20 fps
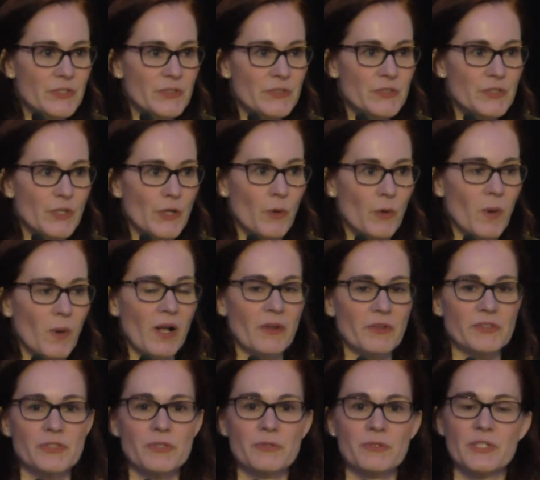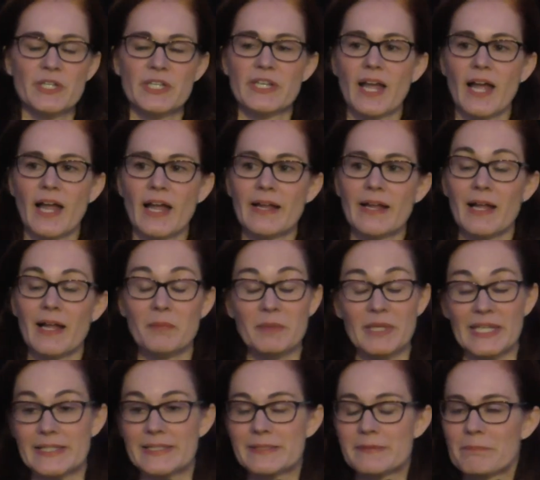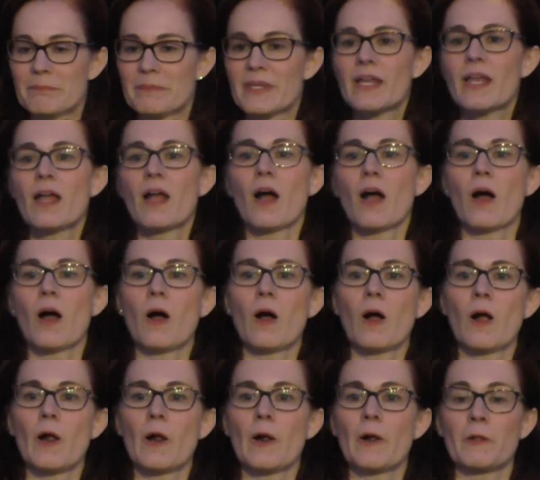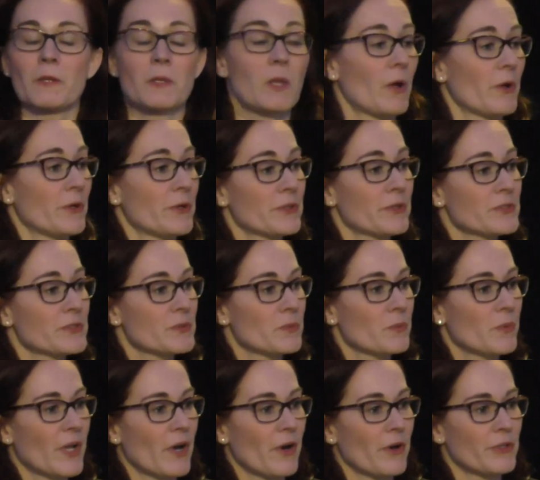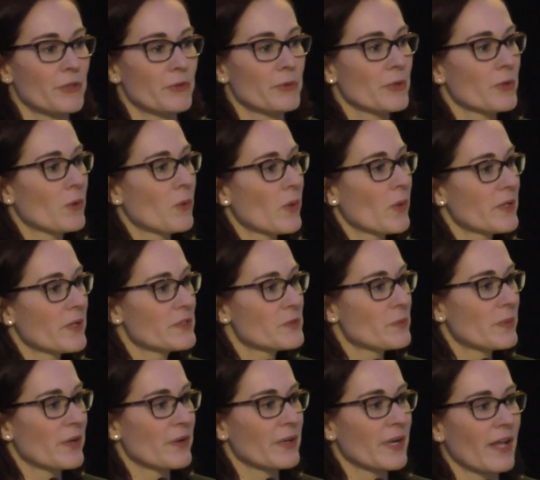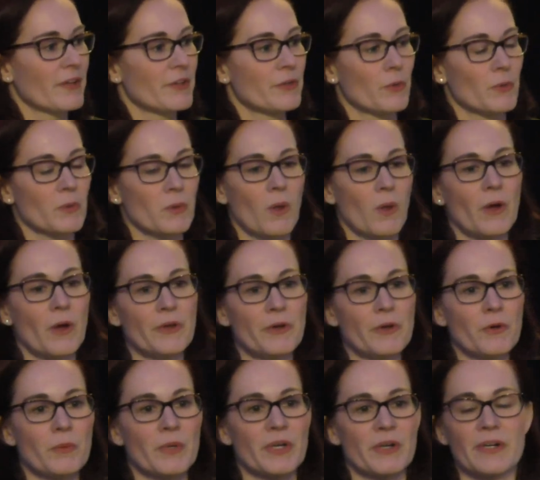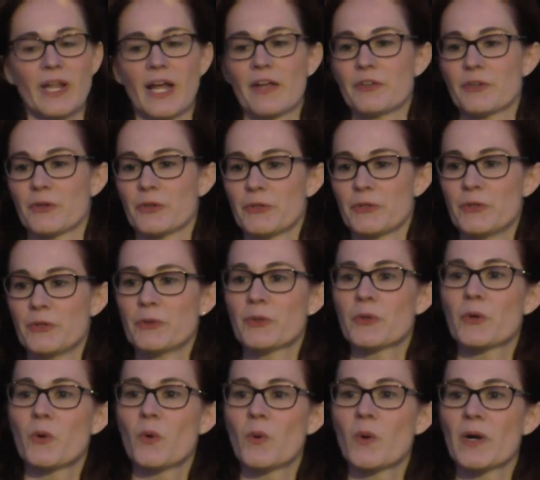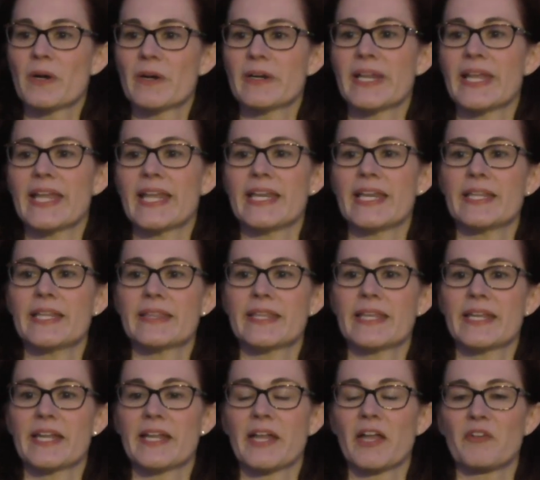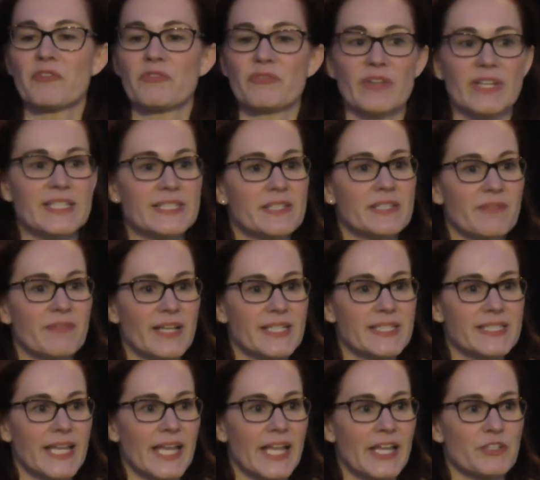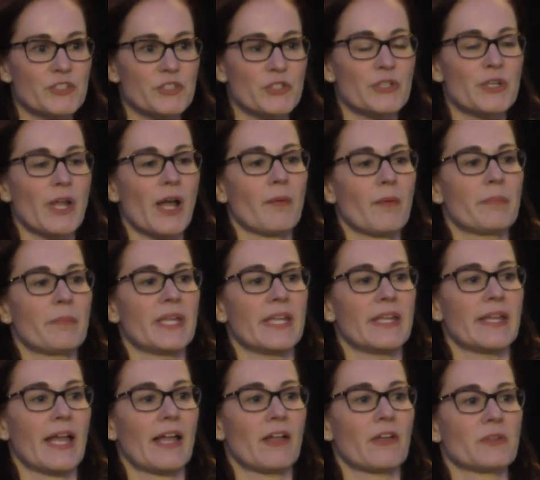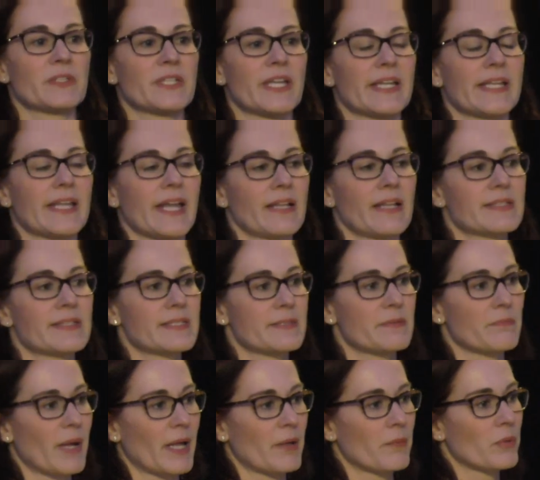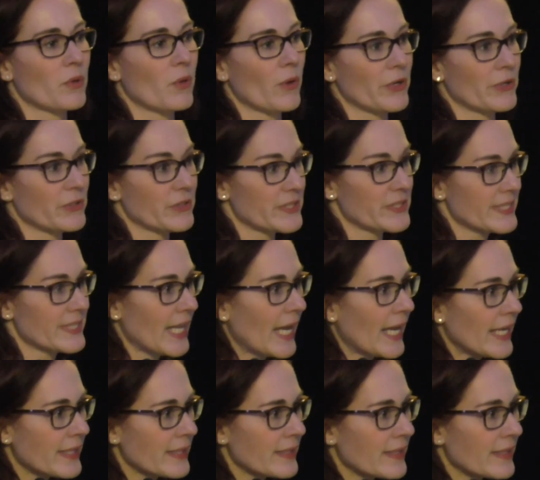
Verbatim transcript: So while Suchi and I, I'm Liz, are lawyers. We are unicorns. We are not your lawyer. We are not your unicorn. Anything offensive I say should not be held against my employer's scythe.